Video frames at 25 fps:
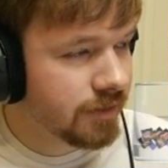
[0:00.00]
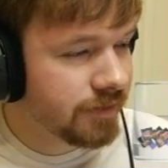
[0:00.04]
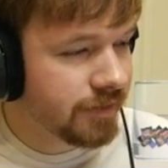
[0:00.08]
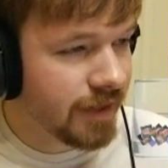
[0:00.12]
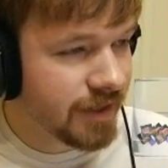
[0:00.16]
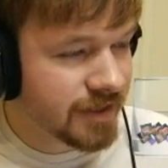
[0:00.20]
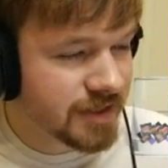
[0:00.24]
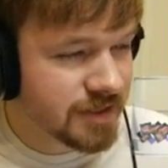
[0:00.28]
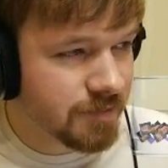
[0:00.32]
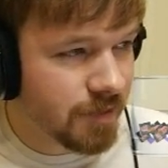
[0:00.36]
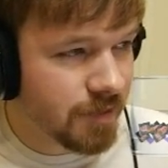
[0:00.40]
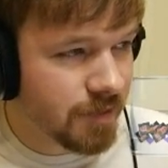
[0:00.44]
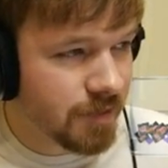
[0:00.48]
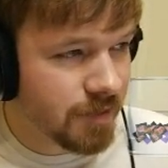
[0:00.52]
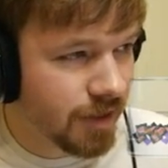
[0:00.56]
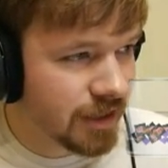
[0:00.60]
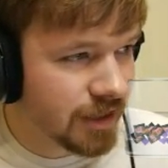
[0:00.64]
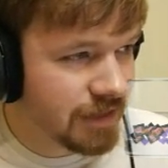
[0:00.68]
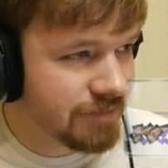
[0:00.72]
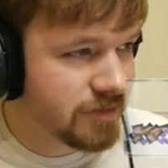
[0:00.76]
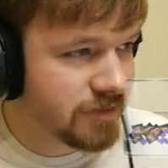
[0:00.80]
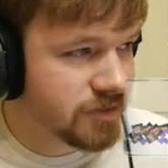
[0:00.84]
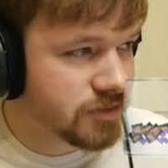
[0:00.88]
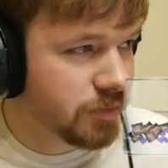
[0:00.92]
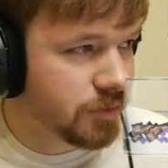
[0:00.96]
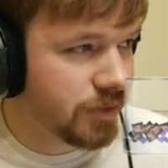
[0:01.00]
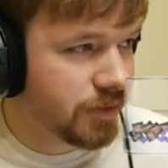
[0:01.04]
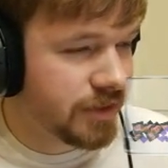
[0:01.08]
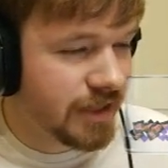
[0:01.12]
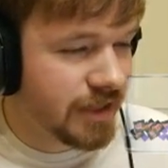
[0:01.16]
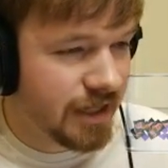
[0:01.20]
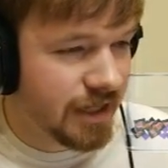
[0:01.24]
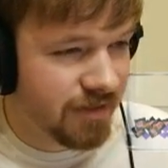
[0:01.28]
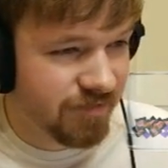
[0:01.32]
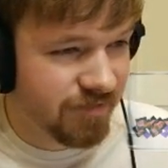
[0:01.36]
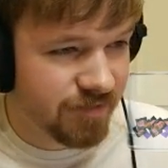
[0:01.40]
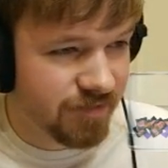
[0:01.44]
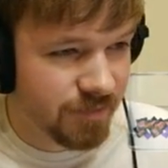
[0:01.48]
Takes about
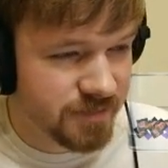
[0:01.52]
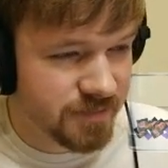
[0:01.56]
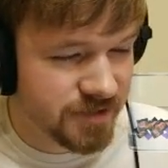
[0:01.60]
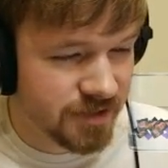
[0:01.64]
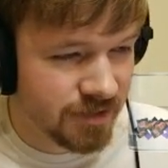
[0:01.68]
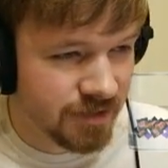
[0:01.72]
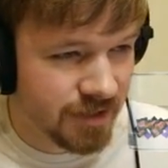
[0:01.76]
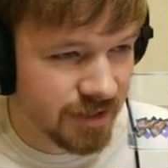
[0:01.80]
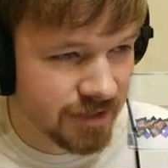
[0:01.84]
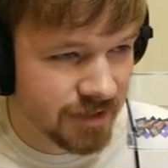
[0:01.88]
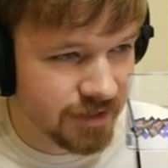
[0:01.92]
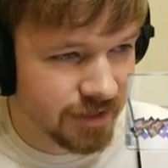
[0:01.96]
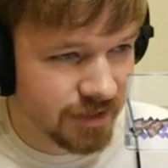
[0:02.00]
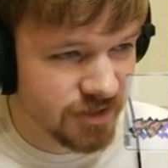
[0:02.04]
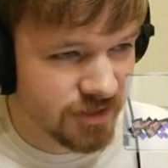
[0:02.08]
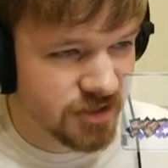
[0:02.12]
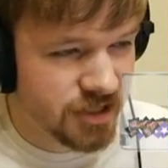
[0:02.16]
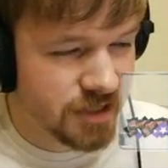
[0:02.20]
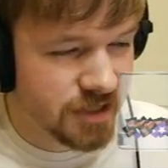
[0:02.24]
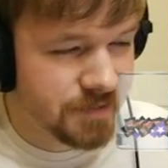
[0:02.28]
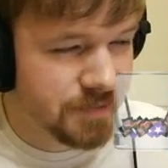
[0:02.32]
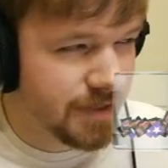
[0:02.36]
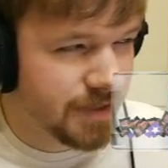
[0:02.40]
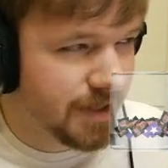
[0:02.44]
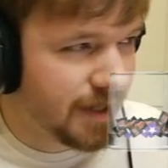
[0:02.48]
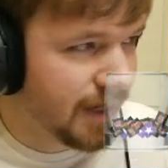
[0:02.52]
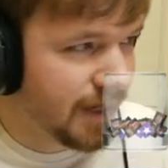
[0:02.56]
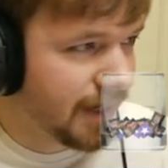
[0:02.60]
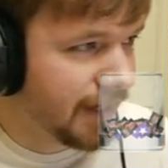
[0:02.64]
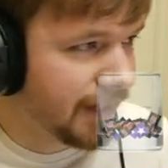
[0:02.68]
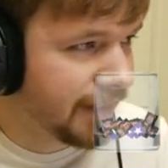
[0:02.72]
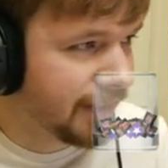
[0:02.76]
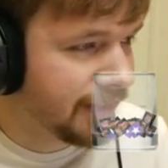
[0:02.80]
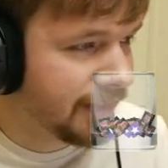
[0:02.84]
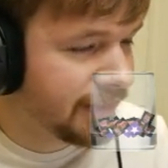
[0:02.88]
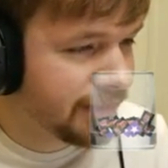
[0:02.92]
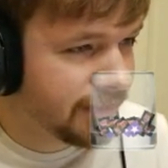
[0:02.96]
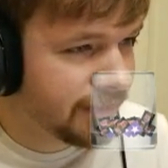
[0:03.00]
11:28 from selecting
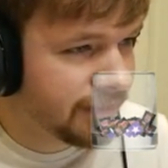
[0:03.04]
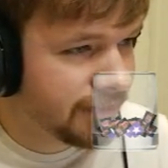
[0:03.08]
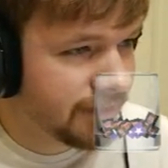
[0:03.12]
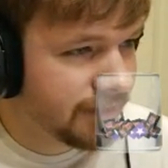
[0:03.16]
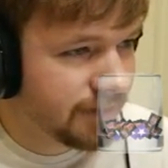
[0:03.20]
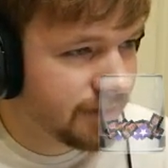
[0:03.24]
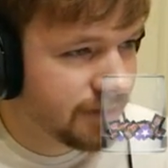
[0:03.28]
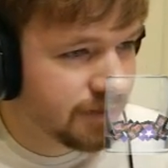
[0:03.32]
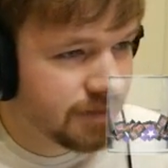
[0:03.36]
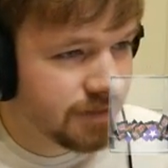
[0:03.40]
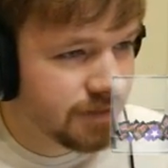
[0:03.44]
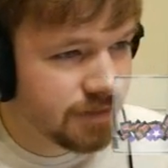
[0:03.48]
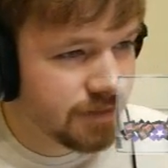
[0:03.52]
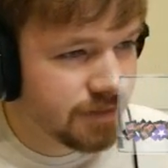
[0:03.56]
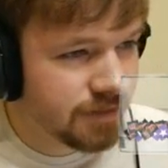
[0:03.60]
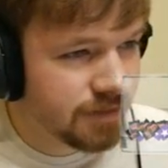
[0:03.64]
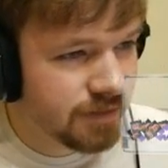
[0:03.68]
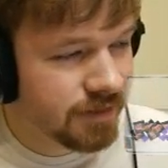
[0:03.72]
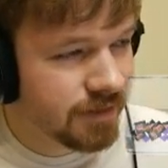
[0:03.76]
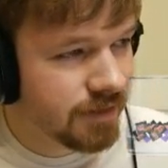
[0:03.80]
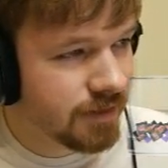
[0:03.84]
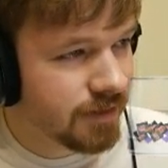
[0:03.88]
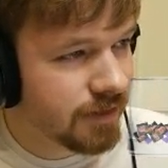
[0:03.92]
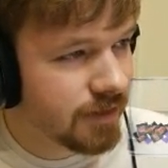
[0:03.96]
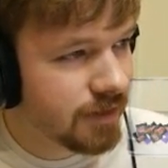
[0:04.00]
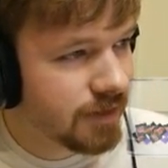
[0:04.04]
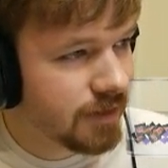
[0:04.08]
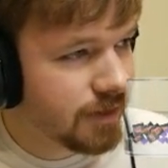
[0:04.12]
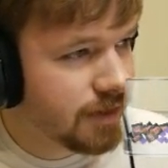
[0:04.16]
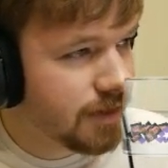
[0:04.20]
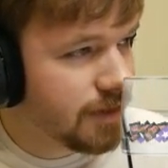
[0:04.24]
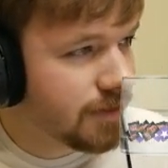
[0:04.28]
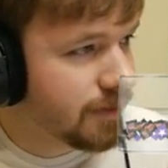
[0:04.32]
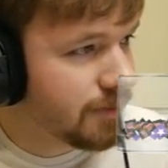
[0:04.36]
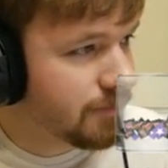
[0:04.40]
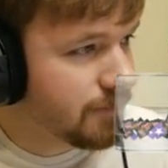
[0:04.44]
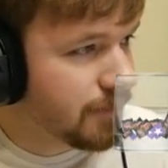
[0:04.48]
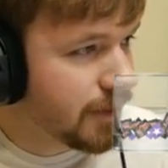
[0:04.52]
GBI
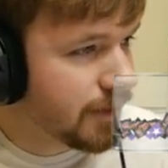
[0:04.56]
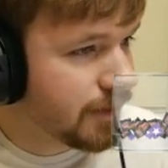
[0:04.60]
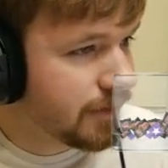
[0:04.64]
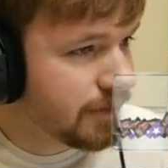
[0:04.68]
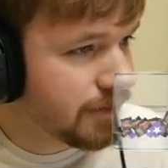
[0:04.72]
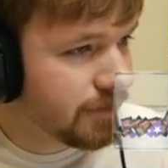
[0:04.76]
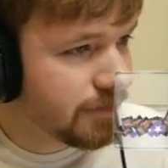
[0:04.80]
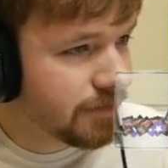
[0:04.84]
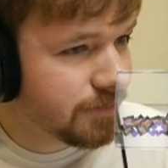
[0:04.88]
in the menu.